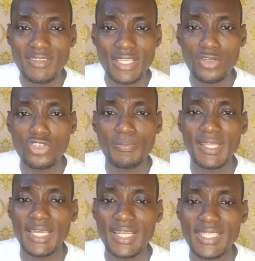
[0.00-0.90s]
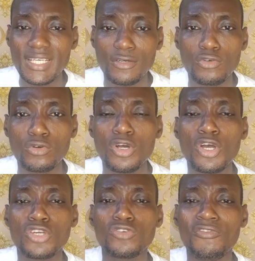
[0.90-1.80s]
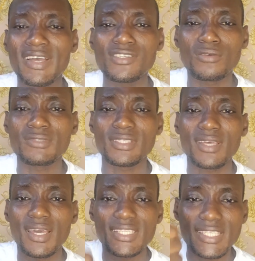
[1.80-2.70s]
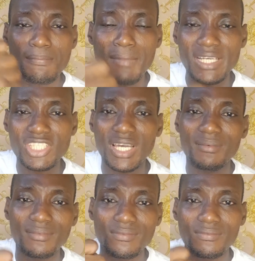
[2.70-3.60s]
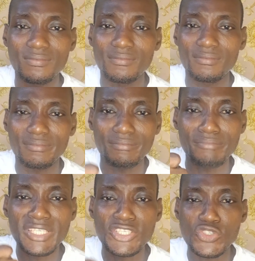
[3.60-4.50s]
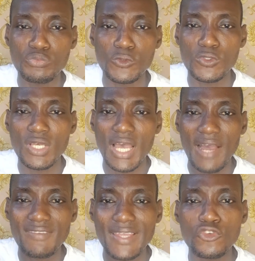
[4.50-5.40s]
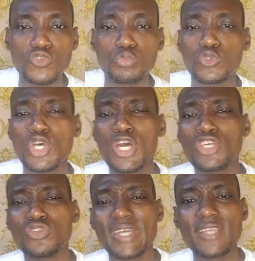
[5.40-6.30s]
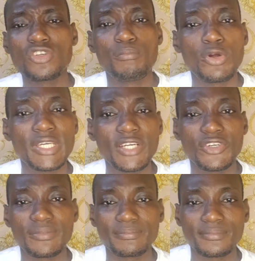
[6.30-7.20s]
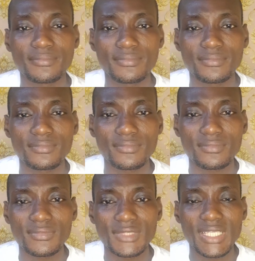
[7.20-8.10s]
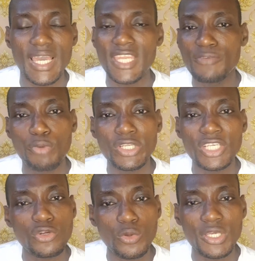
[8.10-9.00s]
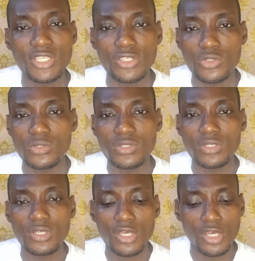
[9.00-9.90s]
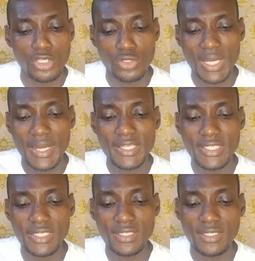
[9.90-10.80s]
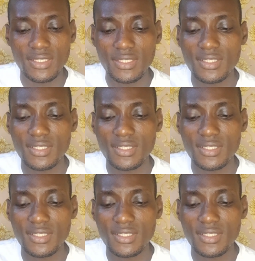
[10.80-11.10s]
After it don't drop and down, you let it cool. You will find something, take mash and make it smooth. After it don't smooth, you get your body cream. Any body cream you need to use. You carry